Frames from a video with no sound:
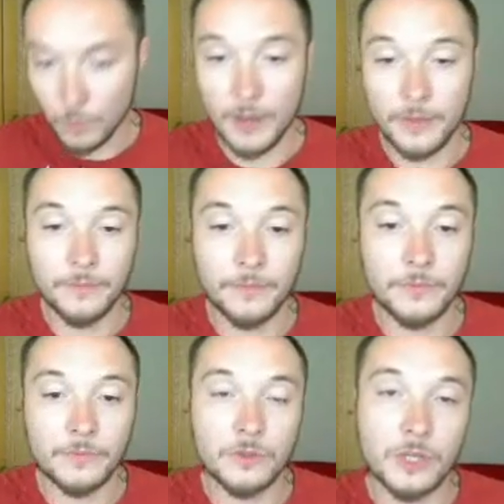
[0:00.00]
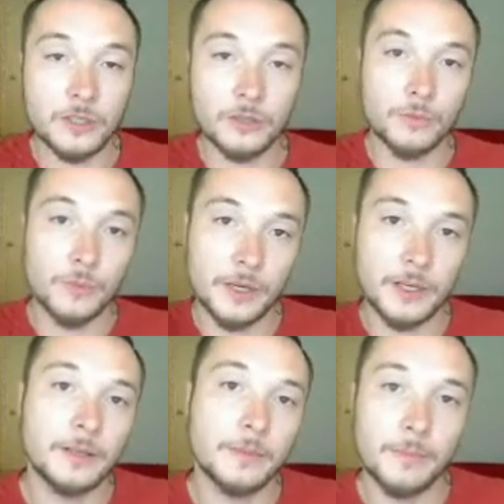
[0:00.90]
1 just to
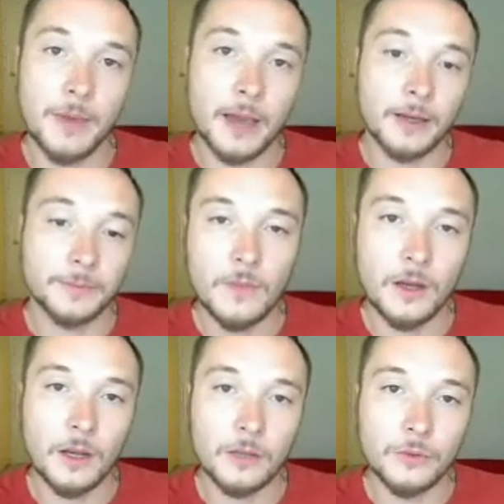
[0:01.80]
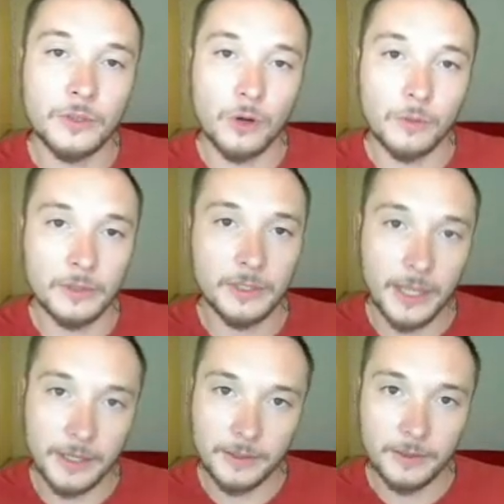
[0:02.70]
bring it back uh, to the normal
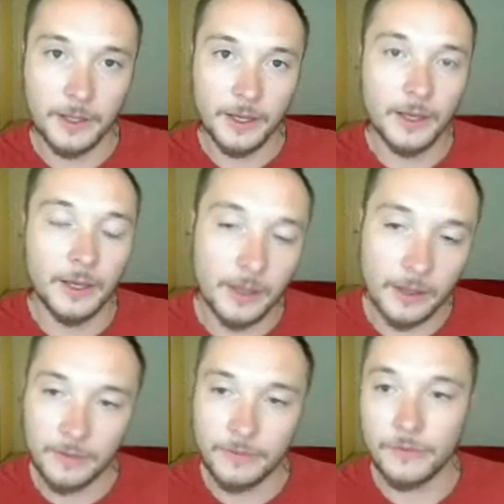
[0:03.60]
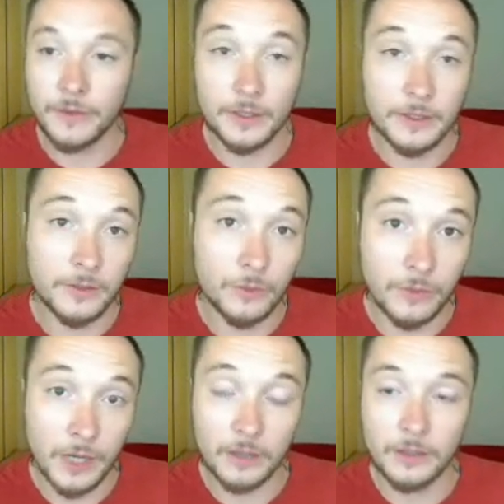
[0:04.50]
state if it's
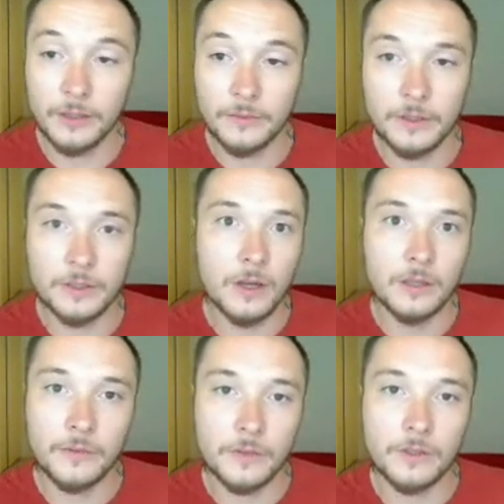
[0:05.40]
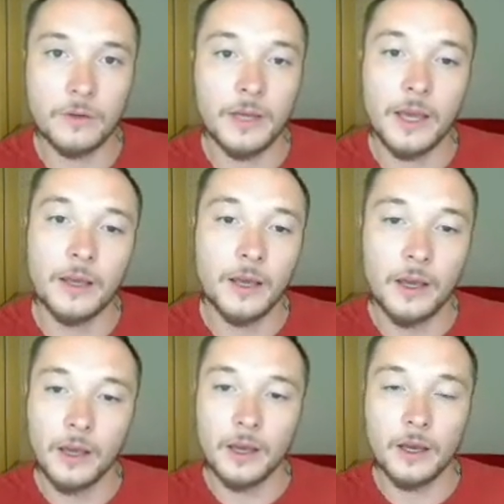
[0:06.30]
too dark. If it's not, if it's okay,
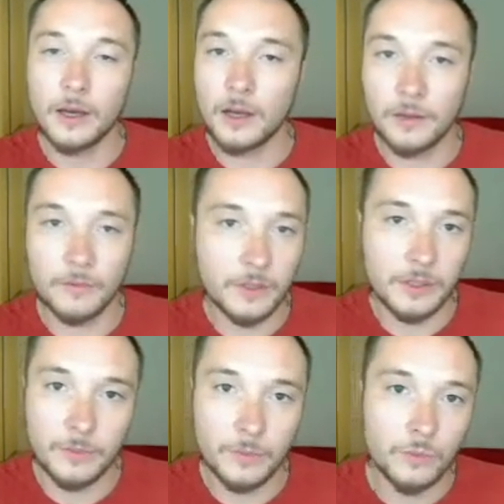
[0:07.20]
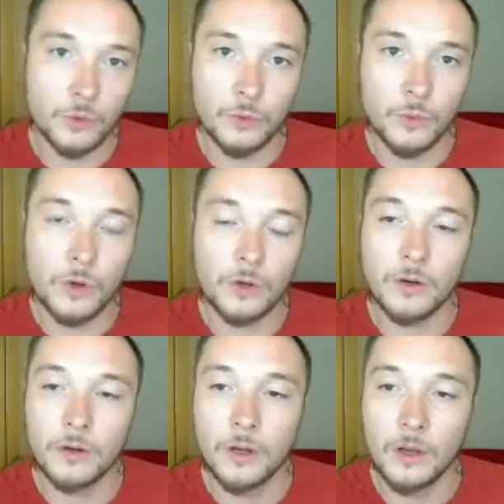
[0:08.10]
uh, this should work
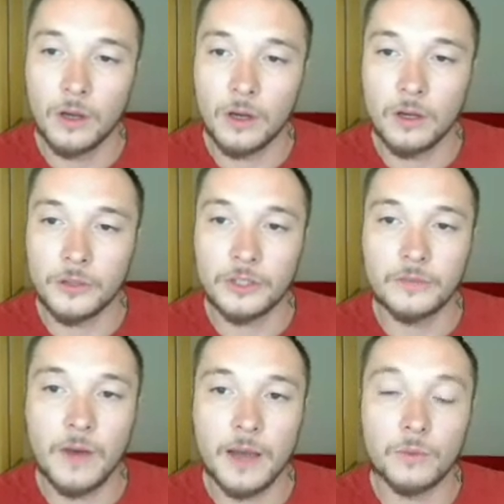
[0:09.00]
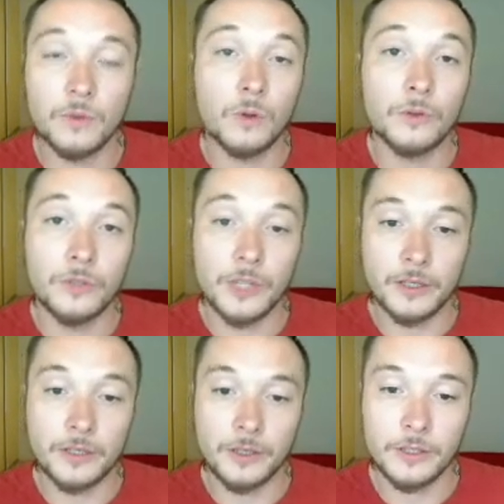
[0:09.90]
uh, just fine with all your
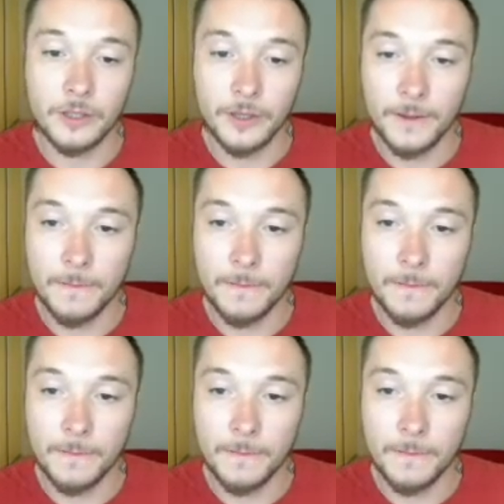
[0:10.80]
textures.